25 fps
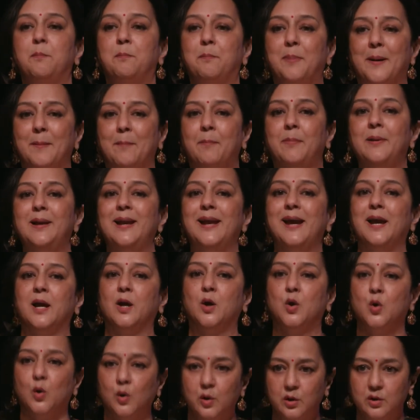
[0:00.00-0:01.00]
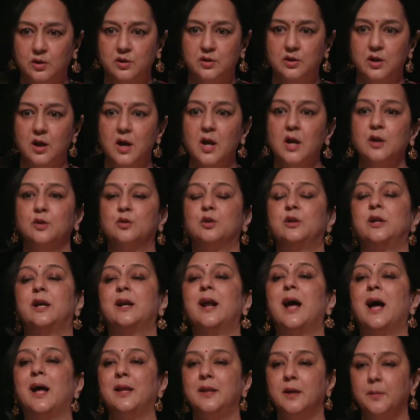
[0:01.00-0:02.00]
public goods so that
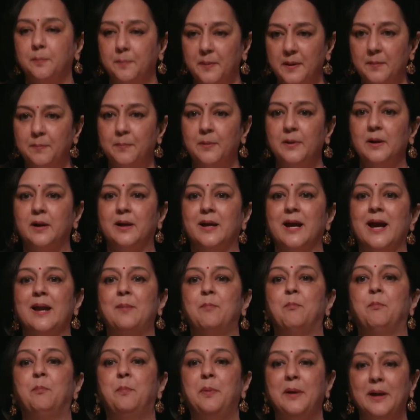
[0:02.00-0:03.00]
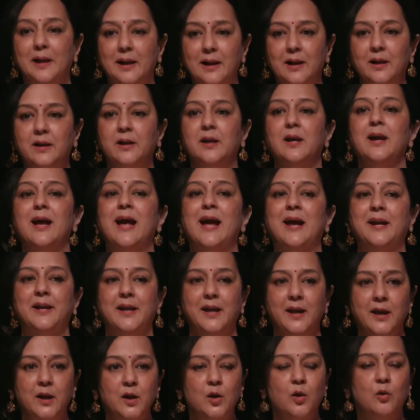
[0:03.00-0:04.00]
other people can build and
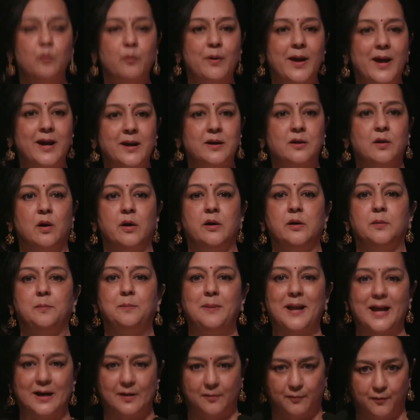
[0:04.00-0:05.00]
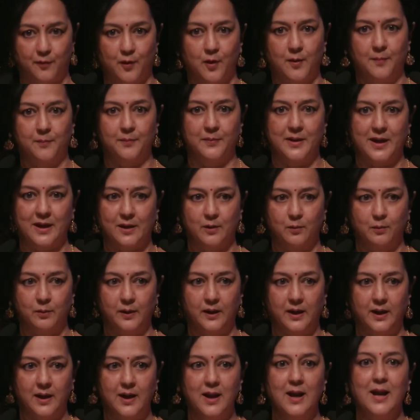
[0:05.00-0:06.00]
innovate on a platform that
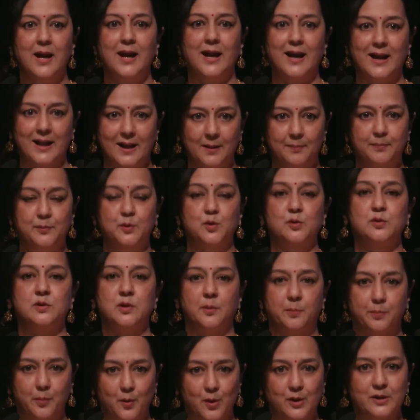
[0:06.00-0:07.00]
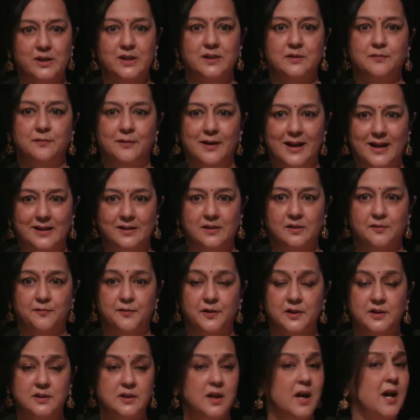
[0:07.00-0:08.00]
we help to support as
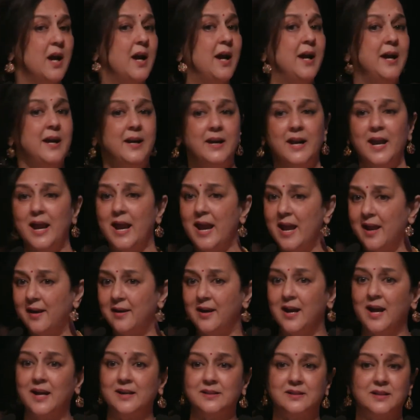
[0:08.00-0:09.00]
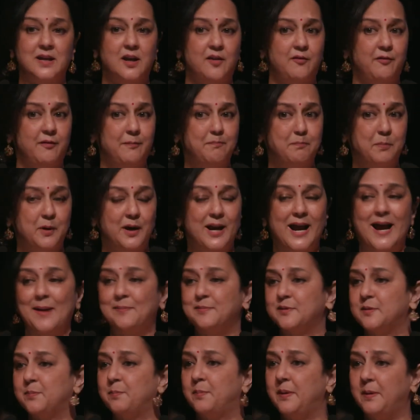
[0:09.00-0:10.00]
philanthropists in areas that
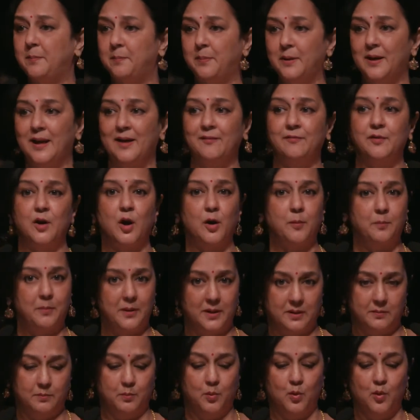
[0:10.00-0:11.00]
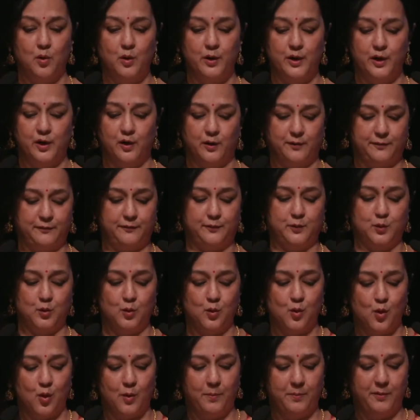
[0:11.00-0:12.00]
perhaps people have not been bold enough to
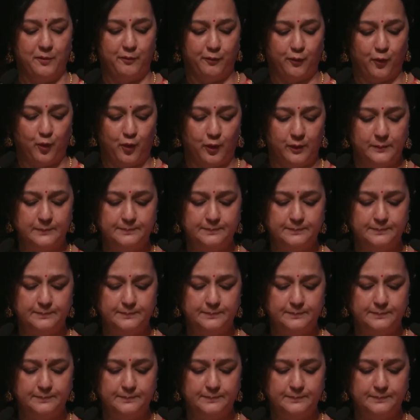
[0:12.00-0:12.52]
go before.